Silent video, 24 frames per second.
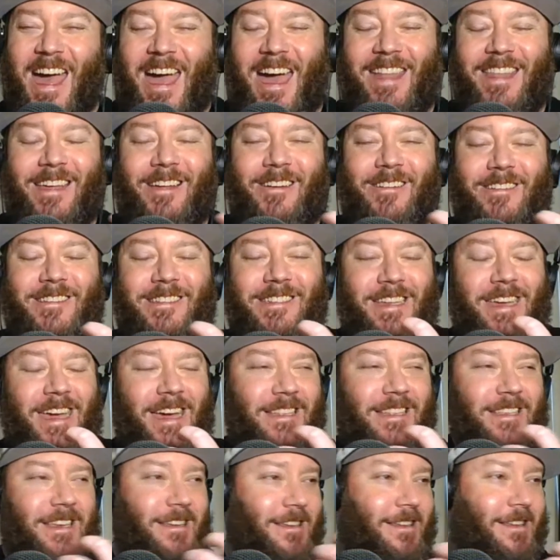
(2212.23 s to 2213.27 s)
And then all of a sudden he
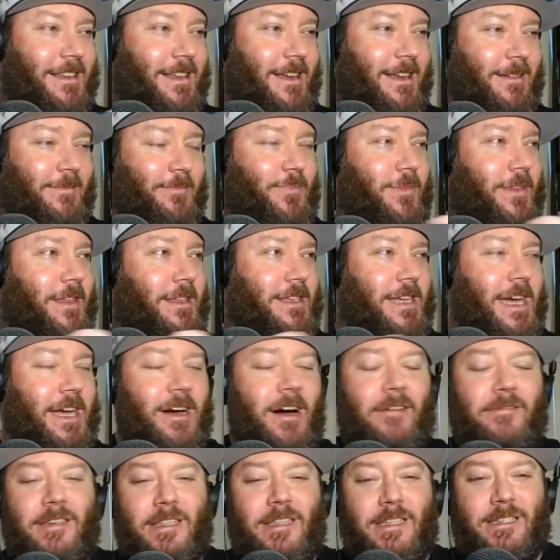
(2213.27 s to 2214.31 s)
had to take
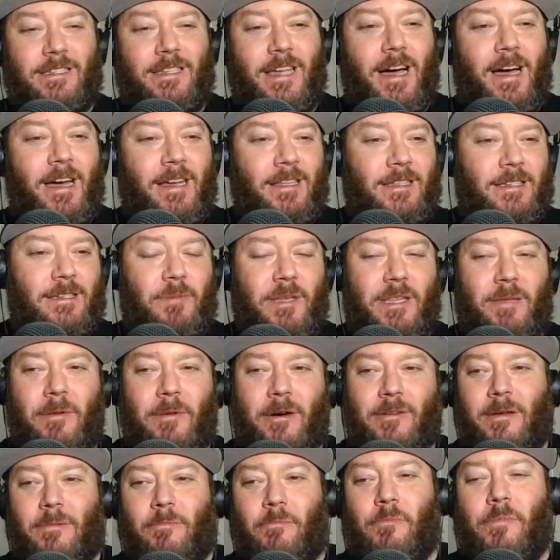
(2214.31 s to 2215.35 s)
off to the side and spit them
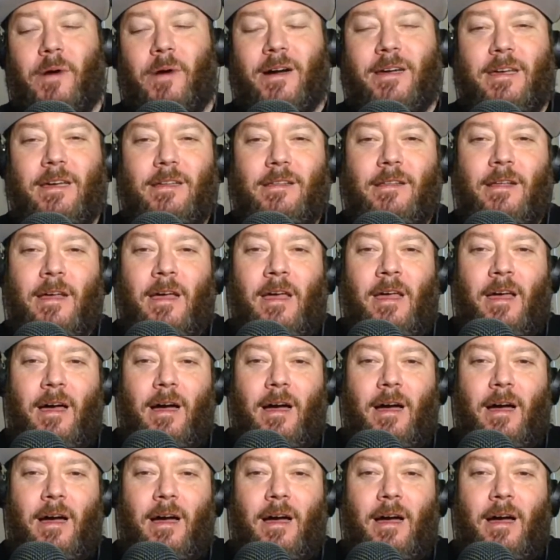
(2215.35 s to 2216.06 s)
out in a bucket.